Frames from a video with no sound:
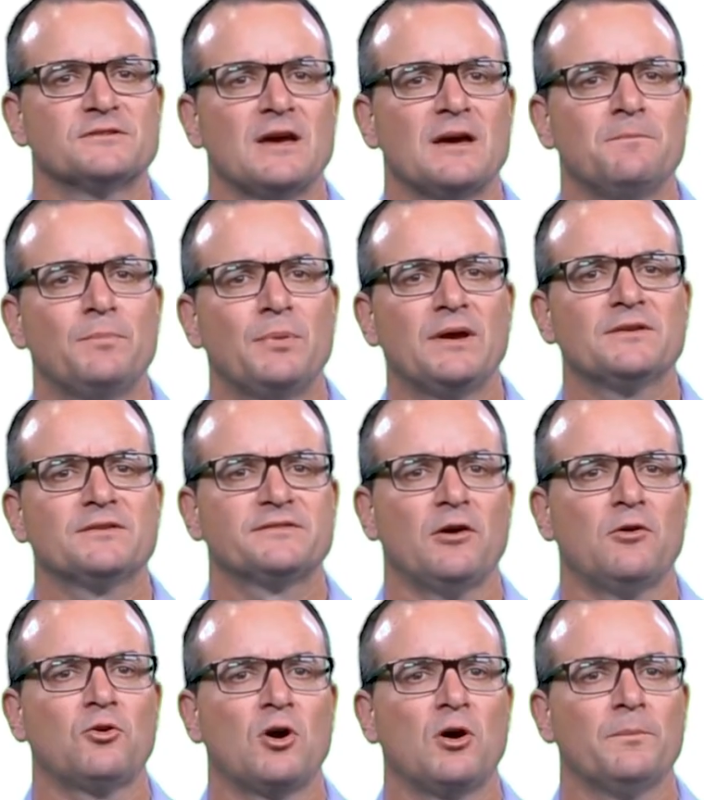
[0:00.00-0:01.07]
and beta cell
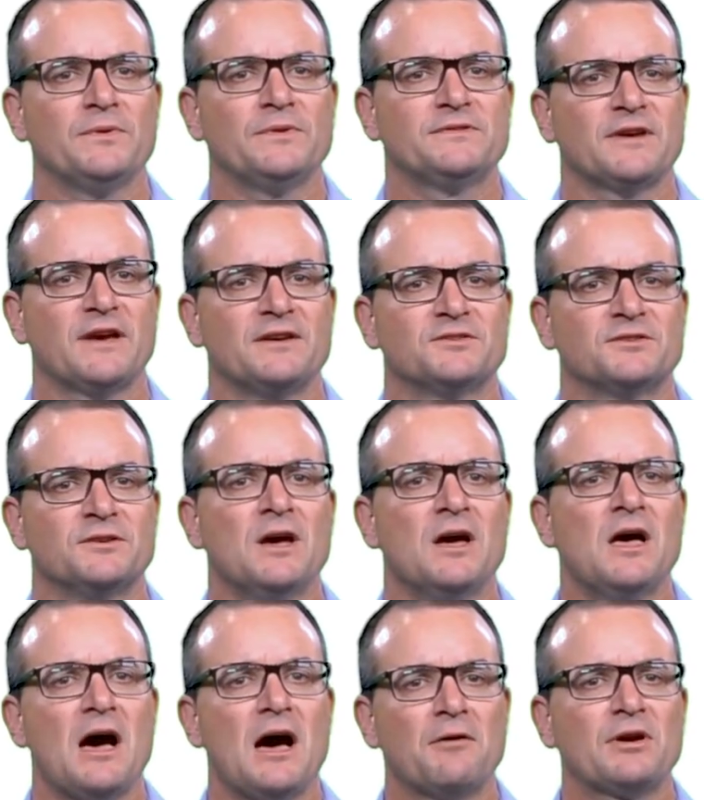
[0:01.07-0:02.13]
compensation
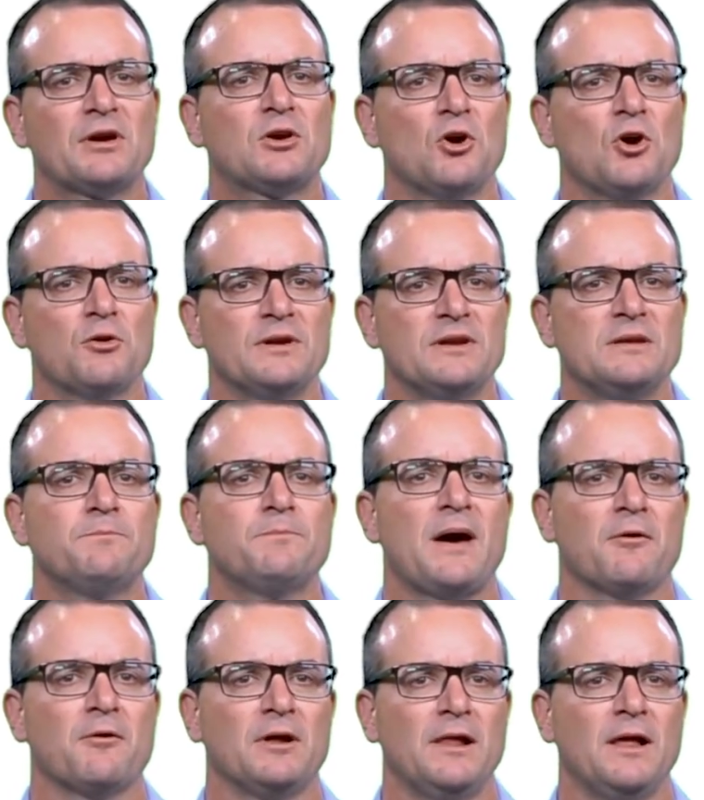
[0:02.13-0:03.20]
are occurring in
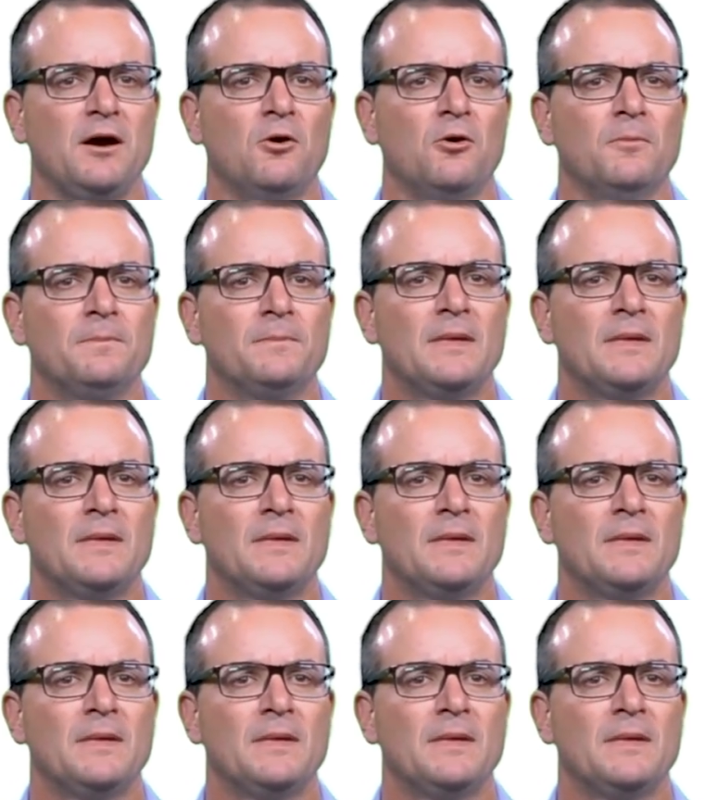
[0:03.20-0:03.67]
parallel.